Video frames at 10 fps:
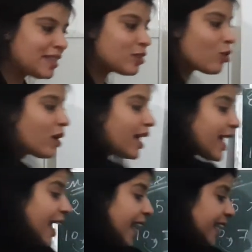So
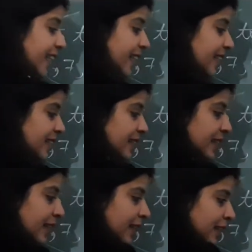8 is
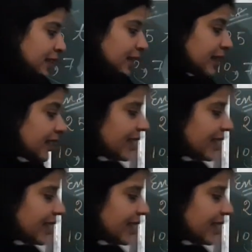third